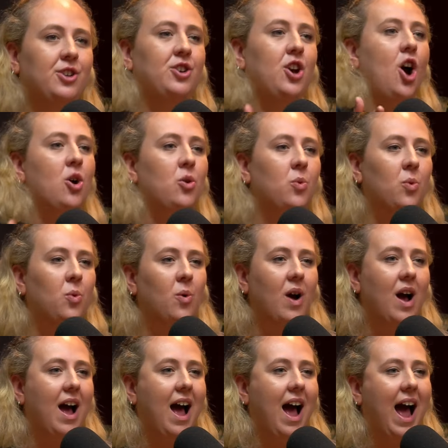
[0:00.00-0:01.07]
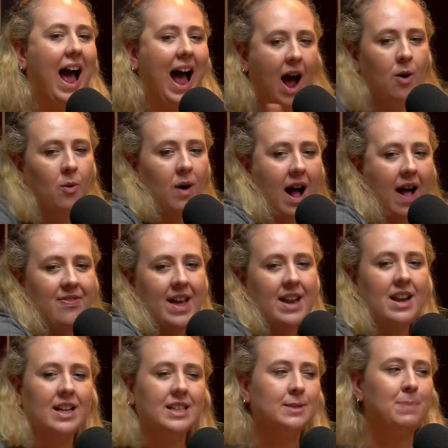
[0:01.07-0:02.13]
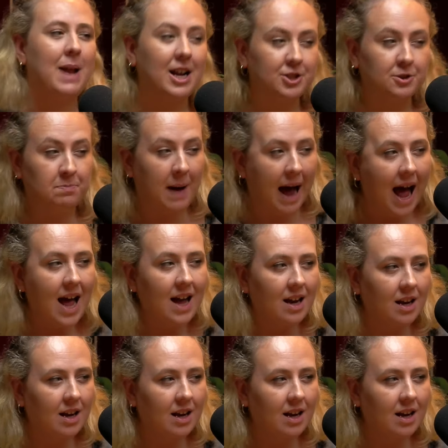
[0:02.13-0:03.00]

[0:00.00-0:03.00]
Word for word: go out oh, right. and then like splash back,